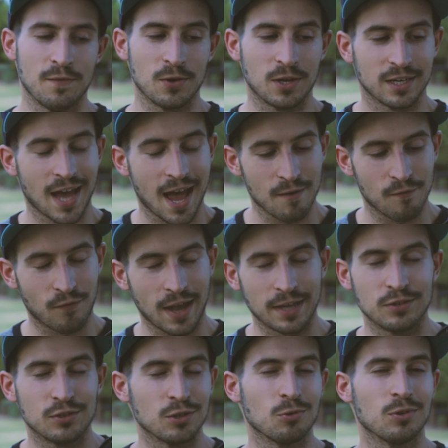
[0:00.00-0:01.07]
If you cannot
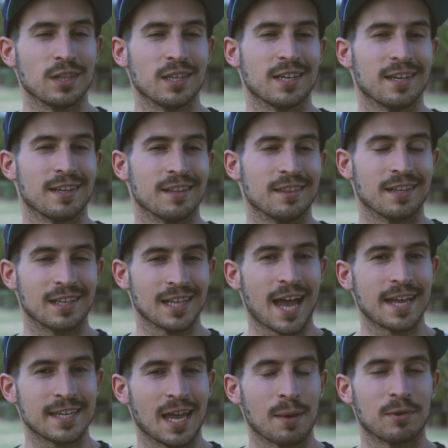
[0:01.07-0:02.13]
fine tune the, the
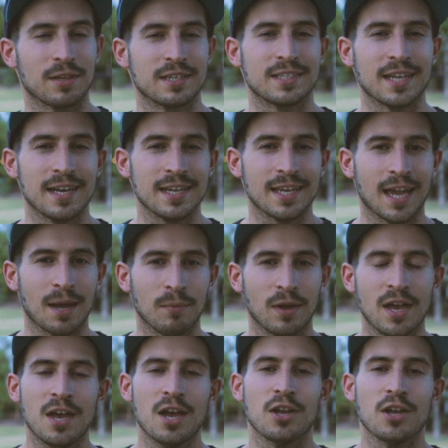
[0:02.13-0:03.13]
glide cam or the steady cam,